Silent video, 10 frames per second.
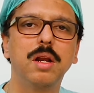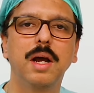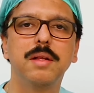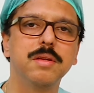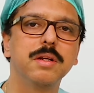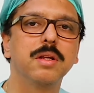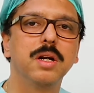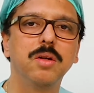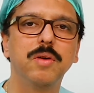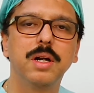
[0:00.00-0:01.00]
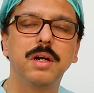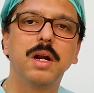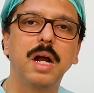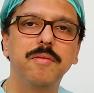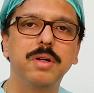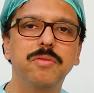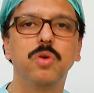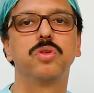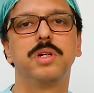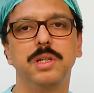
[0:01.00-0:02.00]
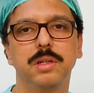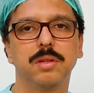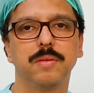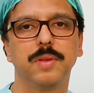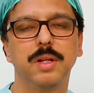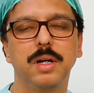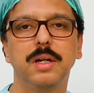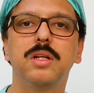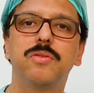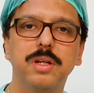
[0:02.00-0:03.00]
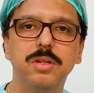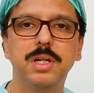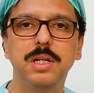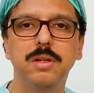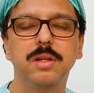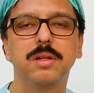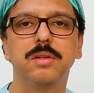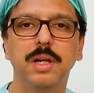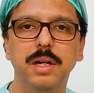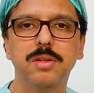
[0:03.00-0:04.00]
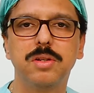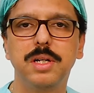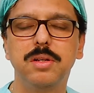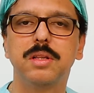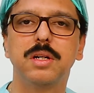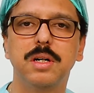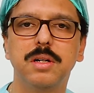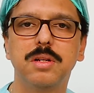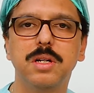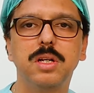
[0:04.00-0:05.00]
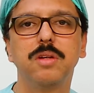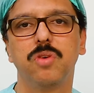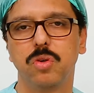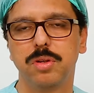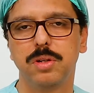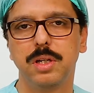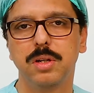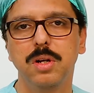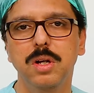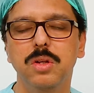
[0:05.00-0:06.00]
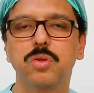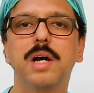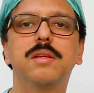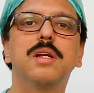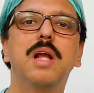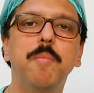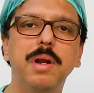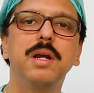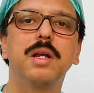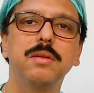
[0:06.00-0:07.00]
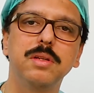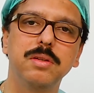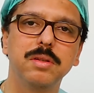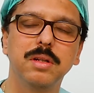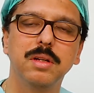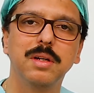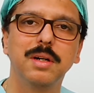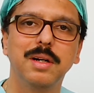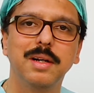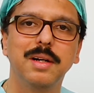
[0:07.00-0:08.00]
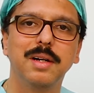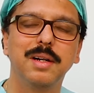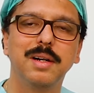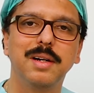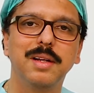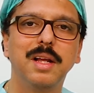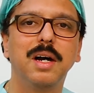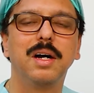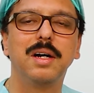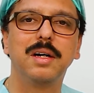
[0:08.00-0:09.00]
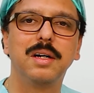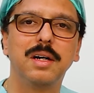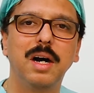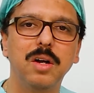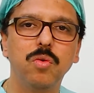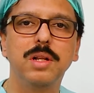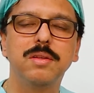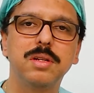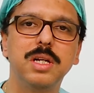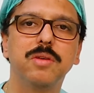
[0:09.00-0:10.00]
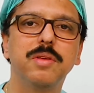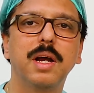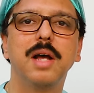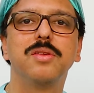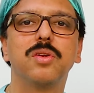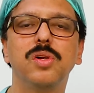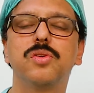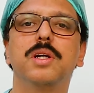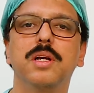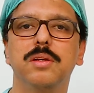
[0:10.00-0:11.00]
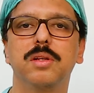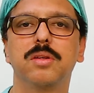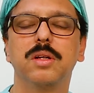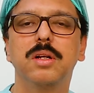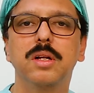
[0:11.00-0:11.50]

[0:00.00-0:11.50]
cancers are divided or having four stages. It is first stage, second stage, third stage, and fourth stage. So as the number increases, the advanced stage of the cancer also increases.